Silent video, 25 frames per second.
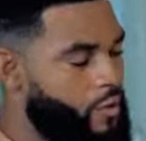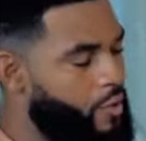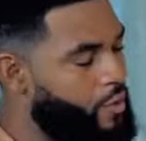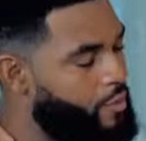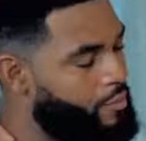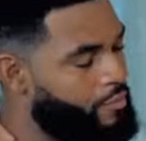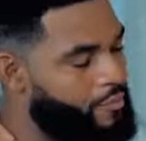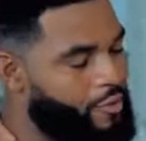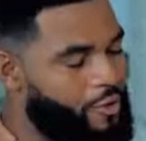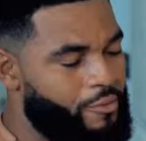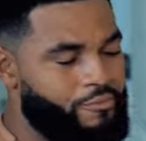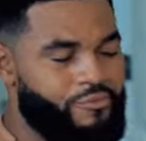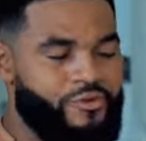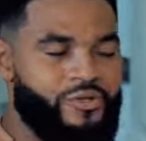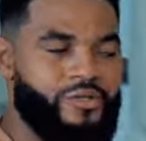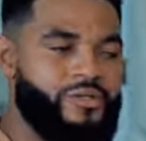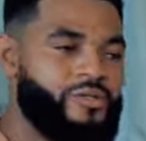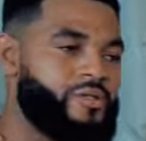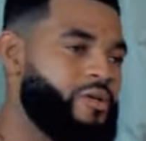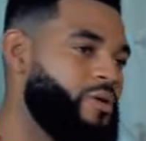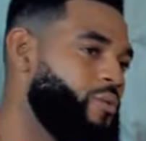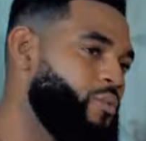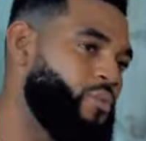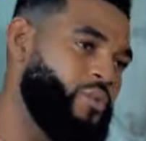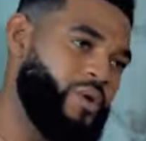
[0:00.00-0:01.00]
No, Mom,
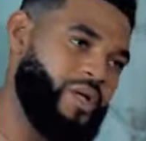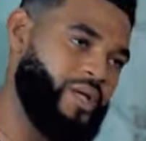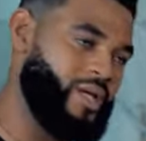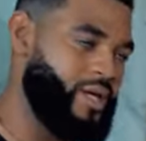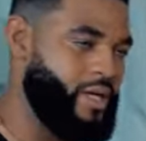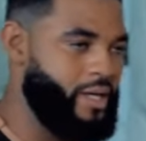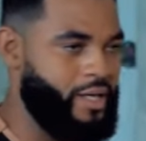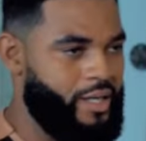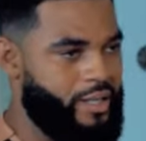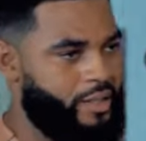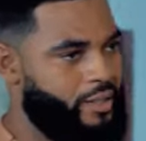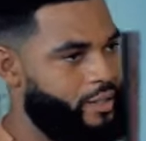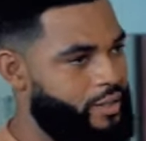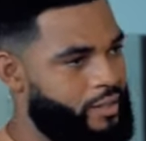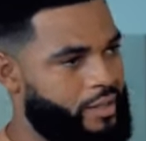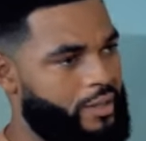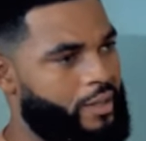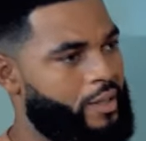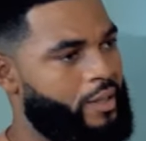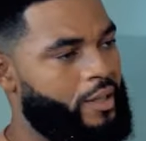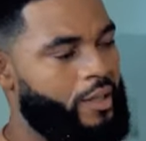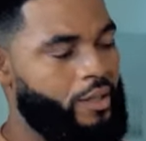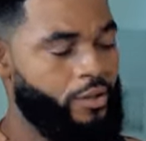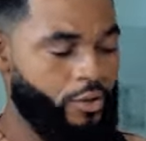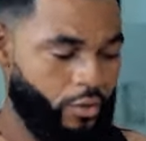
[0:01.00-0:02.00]
she's not wicked.
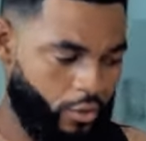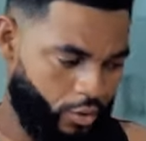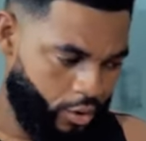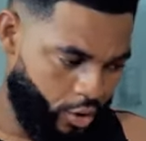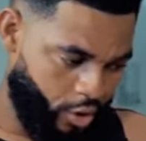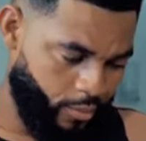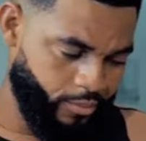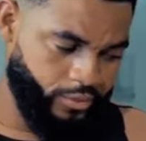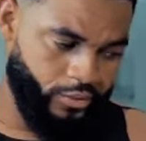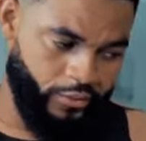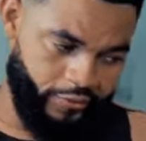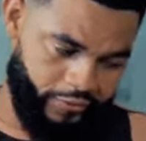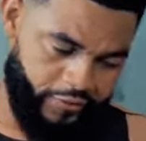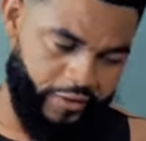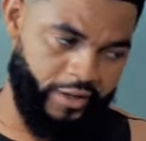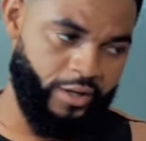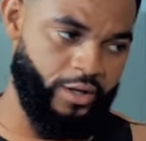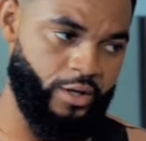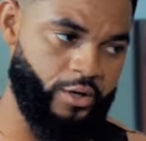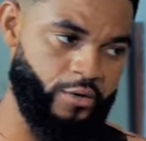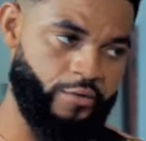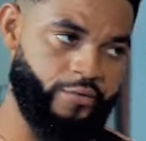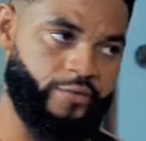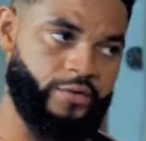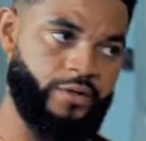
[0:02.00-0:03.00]
No, come to
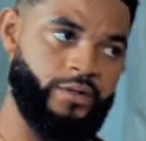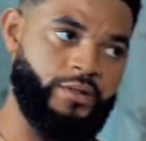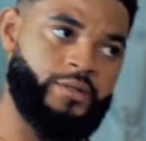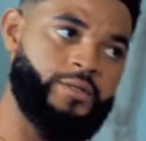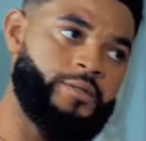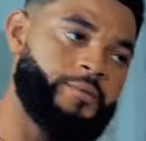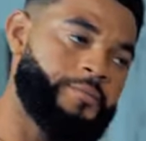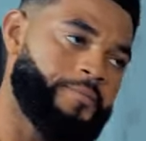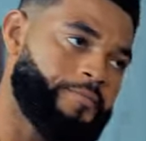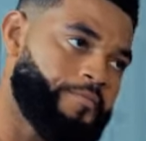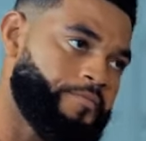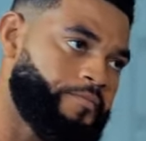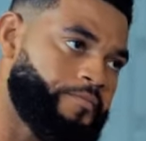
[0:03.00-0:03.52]
think of it.